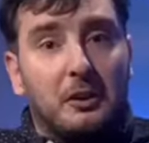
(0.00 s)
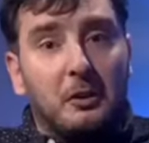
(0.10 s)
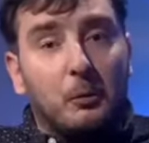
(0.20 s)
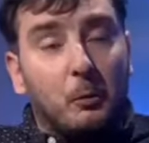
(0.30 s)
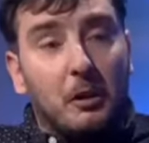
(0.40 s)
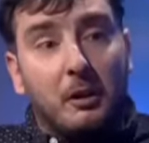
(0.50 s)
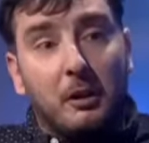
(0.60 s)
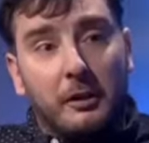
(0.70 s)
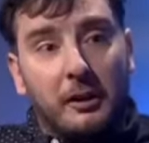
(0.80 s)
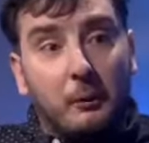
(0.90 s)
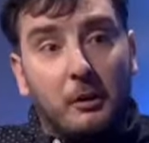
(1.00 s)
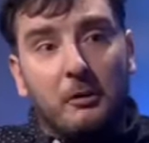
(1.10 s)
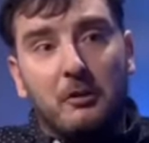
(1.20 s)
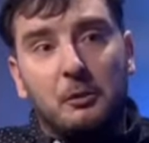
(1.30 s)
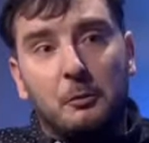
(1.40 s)
that, you know, we are here, we
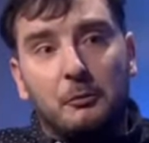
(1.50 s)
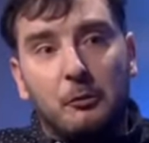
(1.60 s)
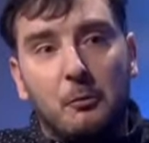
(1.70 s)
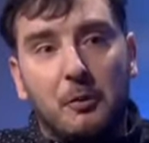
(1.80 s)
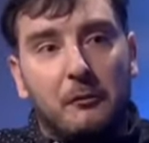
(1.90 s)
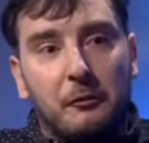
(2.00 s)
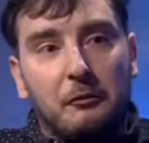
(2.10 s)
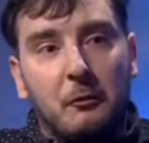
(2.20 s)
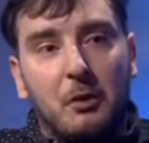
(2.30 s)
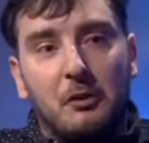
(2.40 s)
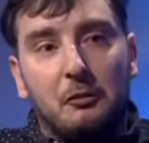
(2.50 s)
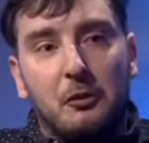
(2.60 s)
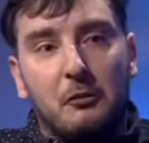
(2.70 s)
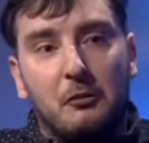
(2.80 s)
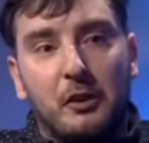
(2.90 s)
are ready to perform, we have different ways of
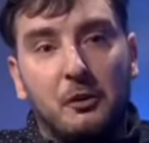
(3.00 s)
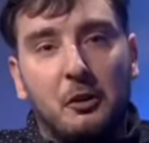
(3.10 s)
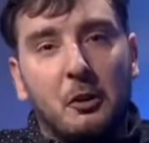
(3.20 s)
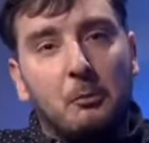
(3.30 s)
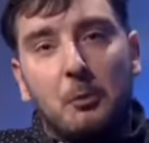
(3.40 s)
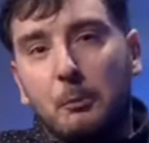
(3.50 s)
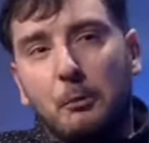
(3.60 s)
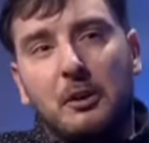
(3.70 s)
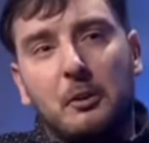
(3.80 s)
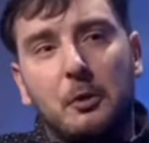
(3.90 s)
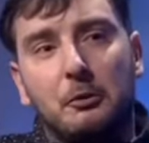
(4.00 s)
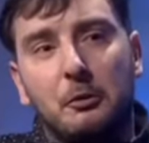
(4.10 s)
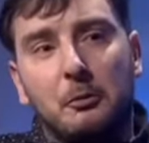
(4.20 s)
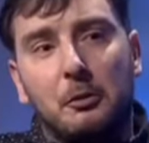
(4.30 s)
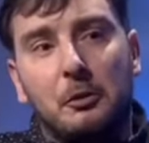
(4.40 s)
doing things, but boy, can we
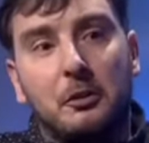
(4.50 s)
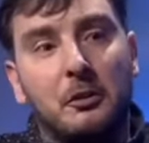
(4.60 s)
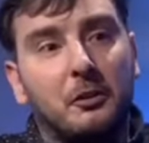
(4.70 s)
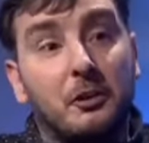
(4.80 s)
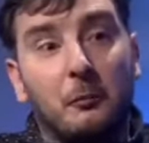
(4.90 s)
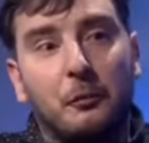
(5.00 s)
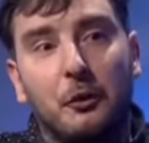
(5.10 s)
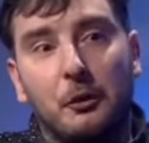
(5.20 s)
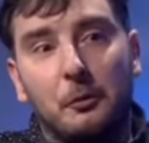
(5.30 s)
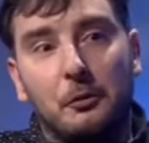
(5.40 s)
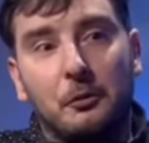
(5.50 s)
do them good sometimes.